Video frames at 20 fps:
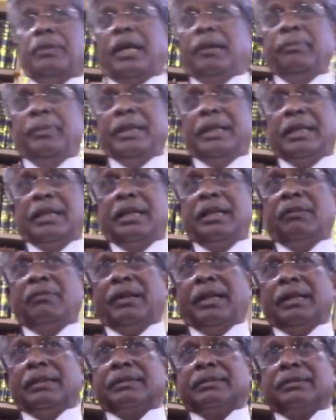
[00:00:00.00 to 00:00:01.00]
admitted in
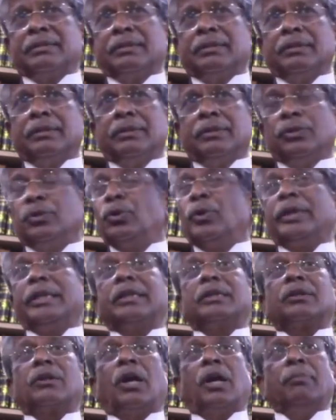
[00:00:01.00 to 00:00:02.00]
evidence? No,
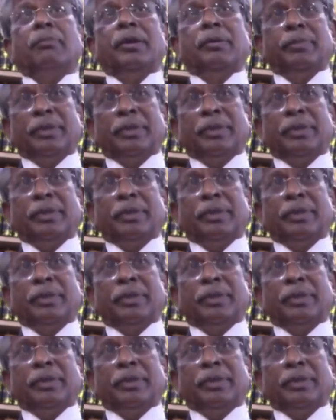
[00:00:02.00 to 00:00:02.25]
it can't be